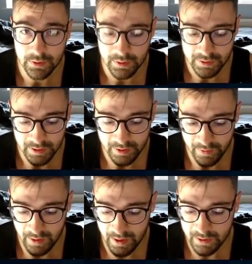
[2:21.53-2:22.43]
It's going to have
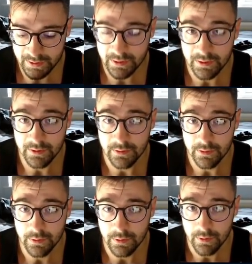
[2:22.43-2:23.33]
an X
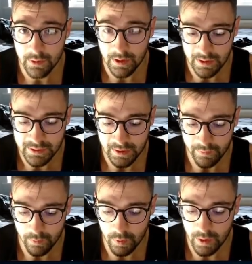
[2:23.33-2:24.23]
and it's going to
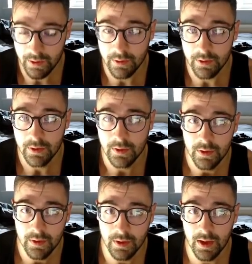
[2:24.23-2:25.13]
have a Y,
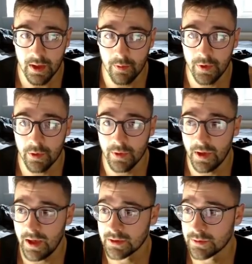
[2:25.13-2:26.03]
and we want
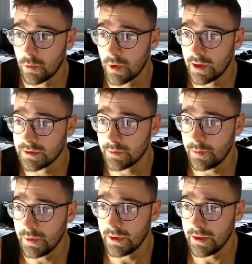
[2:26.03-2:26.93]
X and Y to
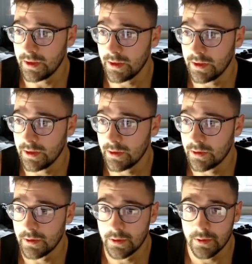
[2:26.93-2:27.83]
be
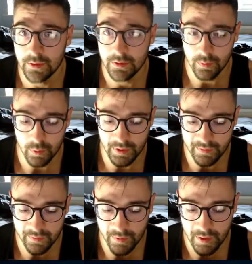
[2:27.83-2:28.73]
the width
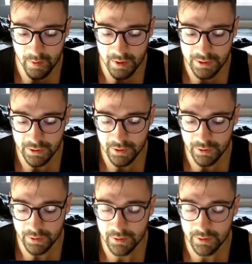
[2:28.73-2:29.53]
divided by 2,